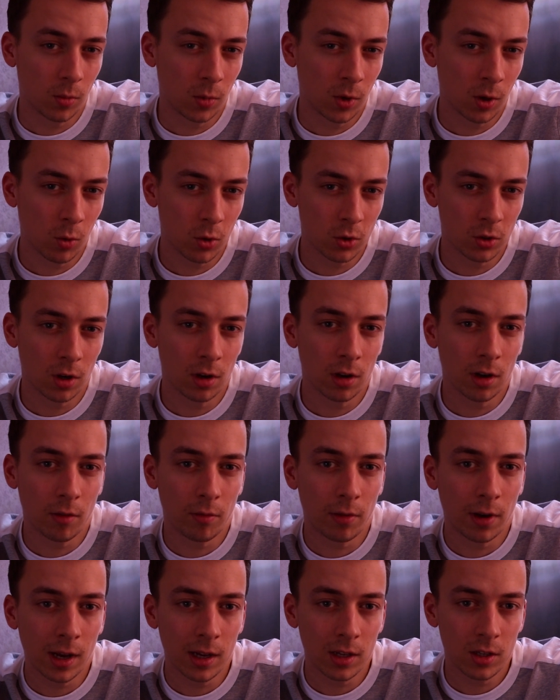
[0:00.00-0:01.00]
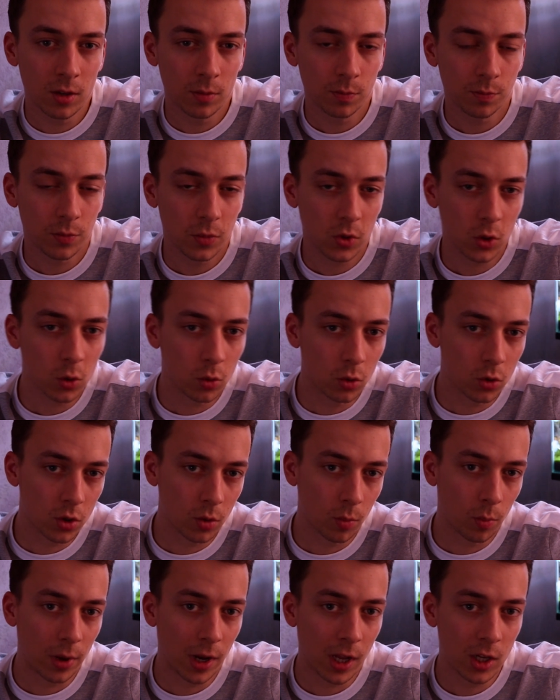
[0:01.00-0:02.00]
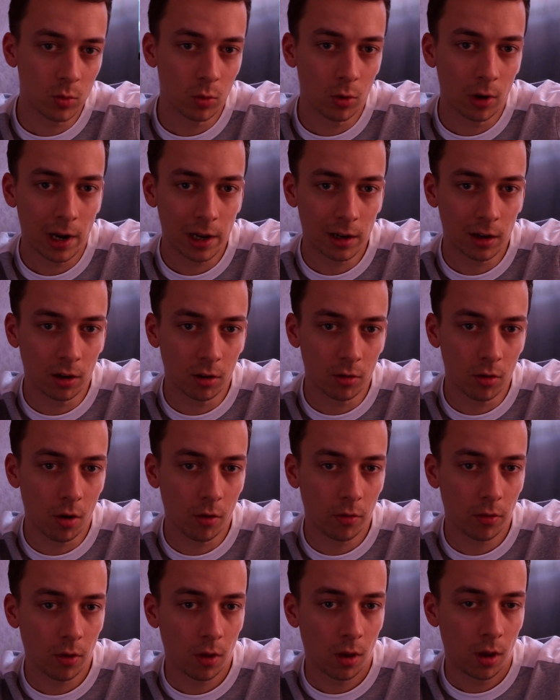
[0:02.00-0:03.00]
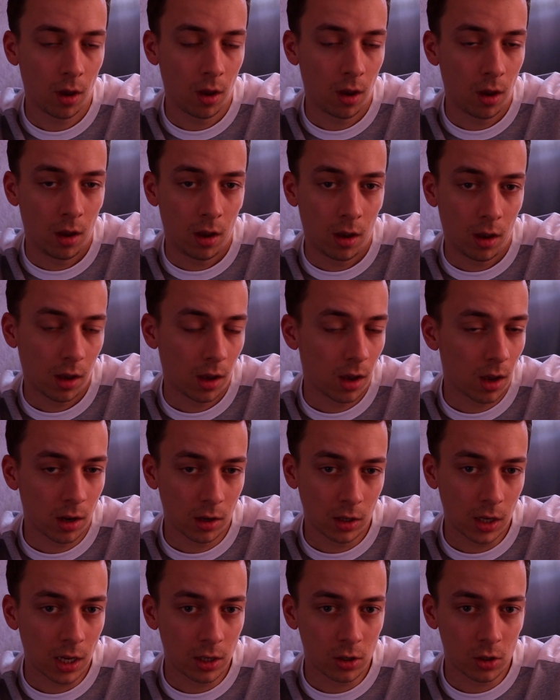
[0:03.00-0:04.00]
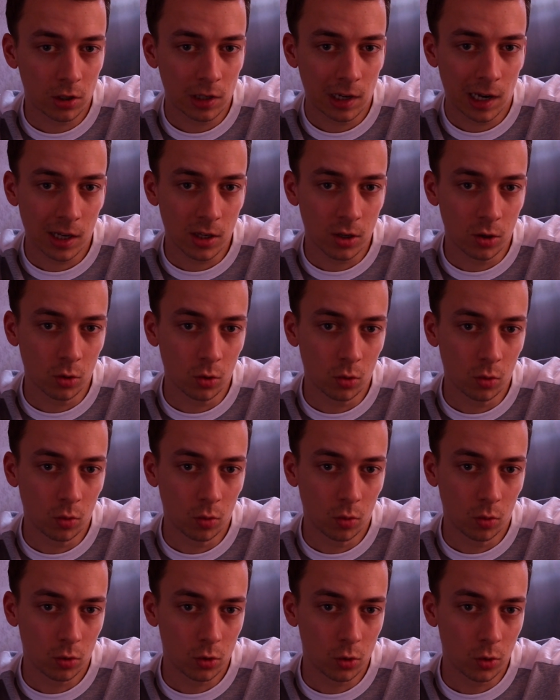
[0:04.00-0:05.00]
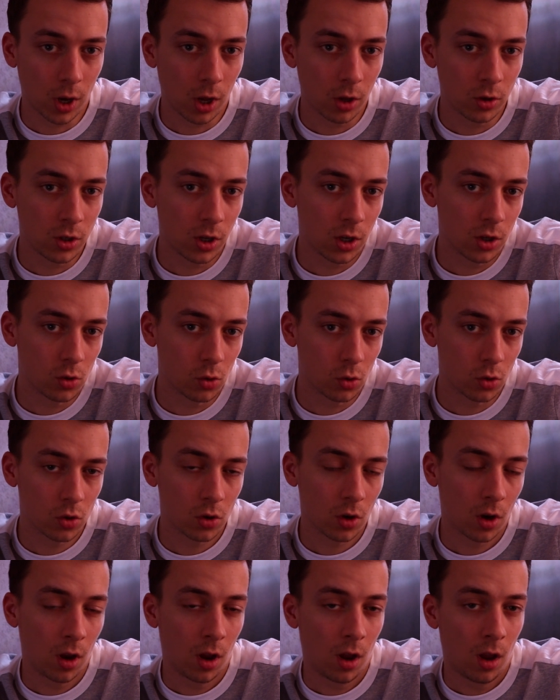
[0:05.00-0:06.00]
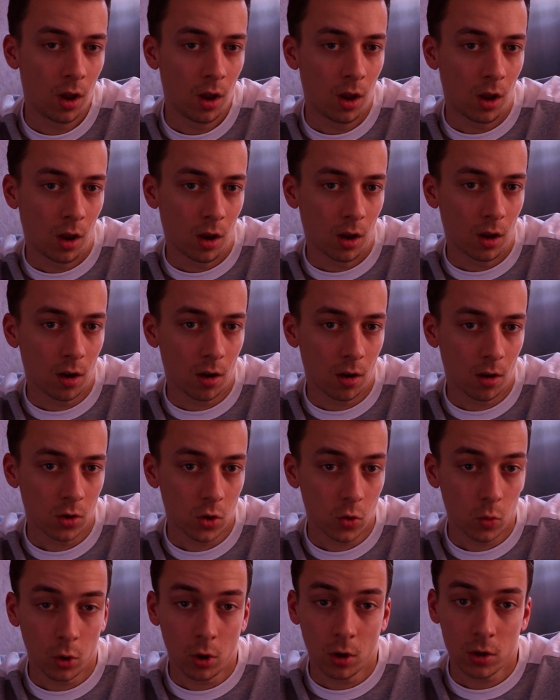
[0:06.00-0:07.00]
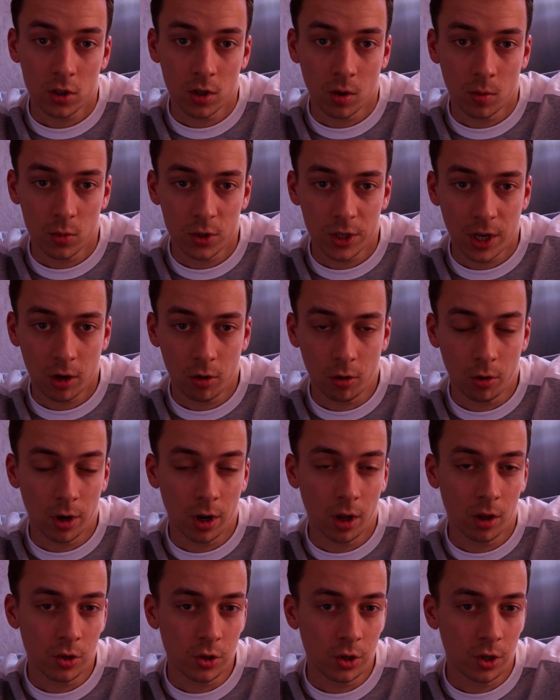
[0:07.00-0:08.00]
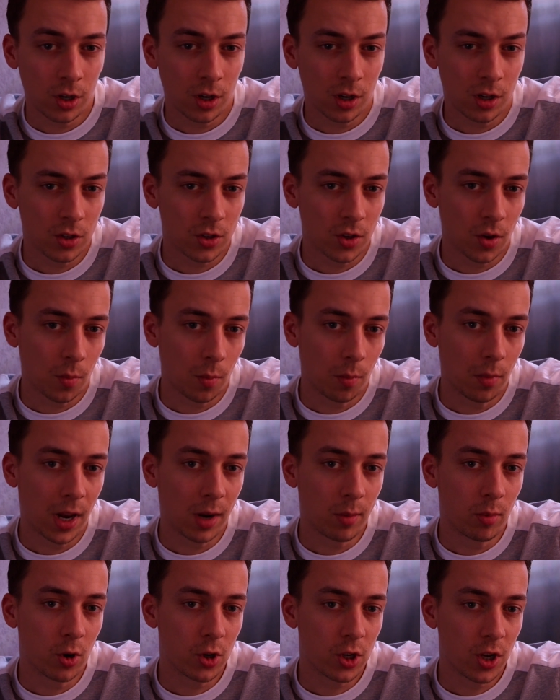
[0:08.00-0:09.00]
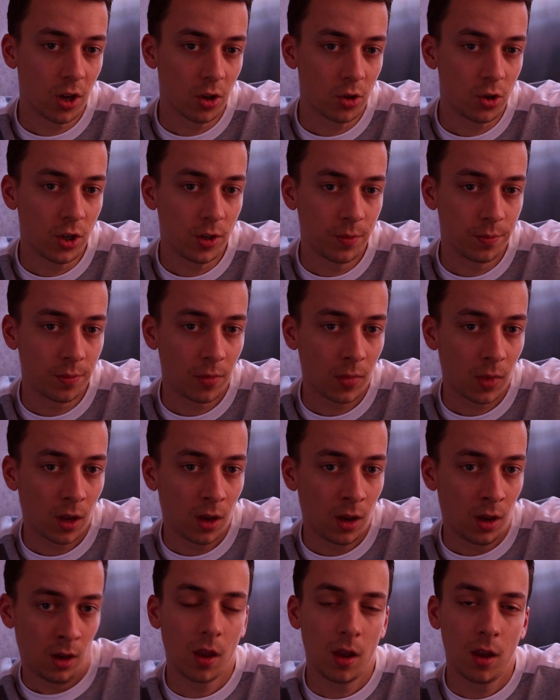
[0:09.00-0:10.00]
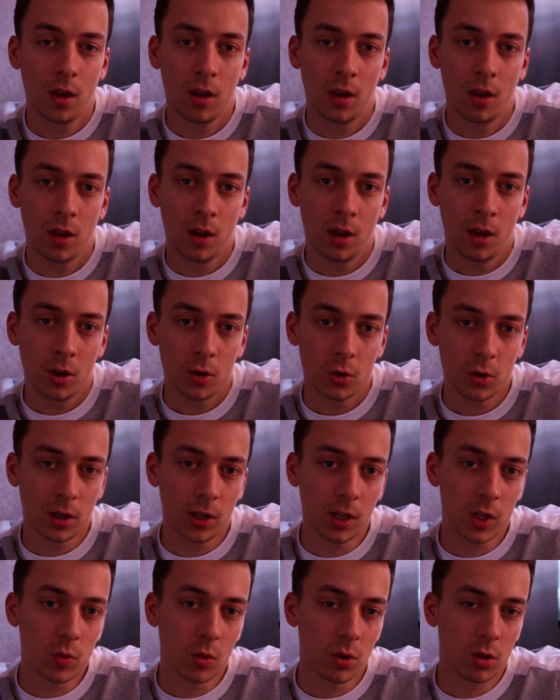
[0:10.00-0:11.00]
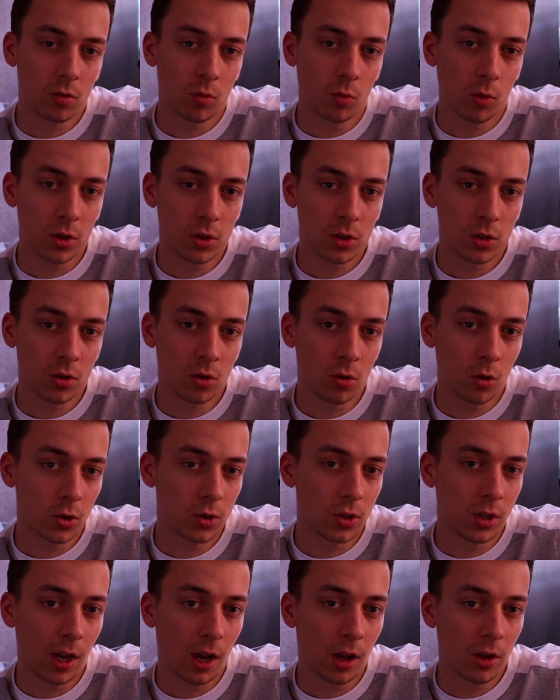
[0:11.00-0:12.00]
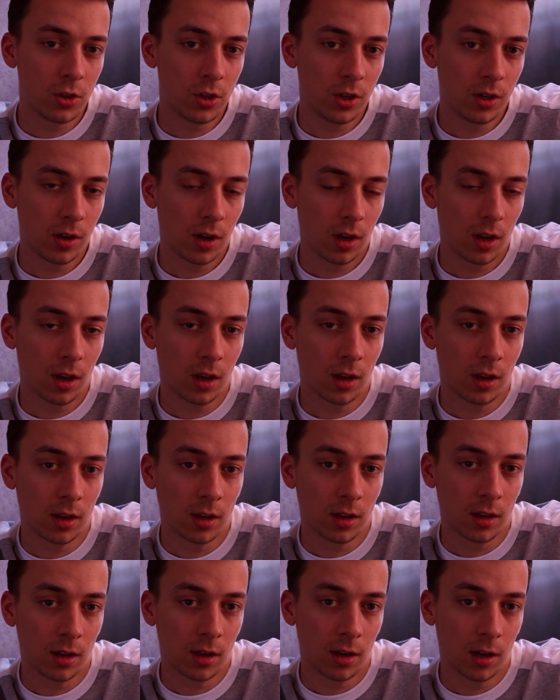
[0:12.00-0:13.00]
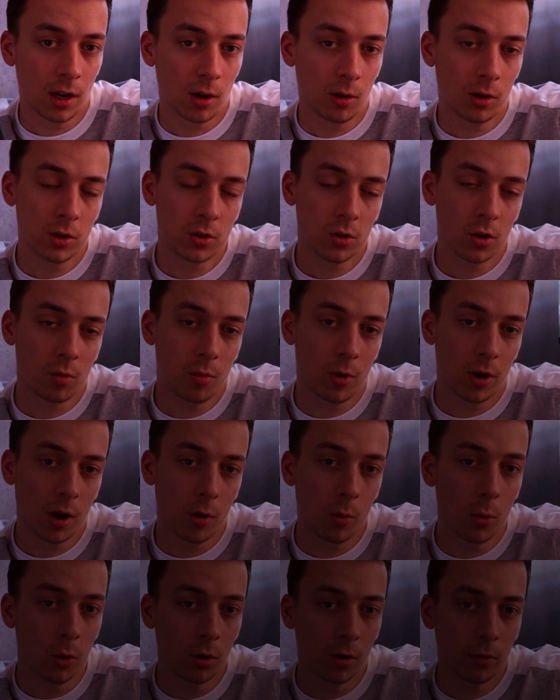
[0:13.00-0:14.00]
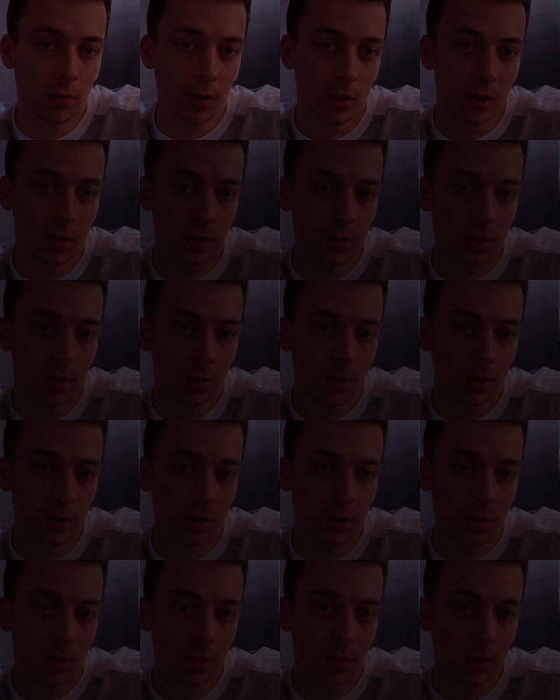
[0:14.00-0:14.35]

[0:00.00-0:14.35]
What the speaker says: There was not enough light, so some plants were lacking growth, and that just led to algae issues. So we got some staghorn algae and some black brush algae. So that's what's caused the algae, and now let's talk about how we're going to fix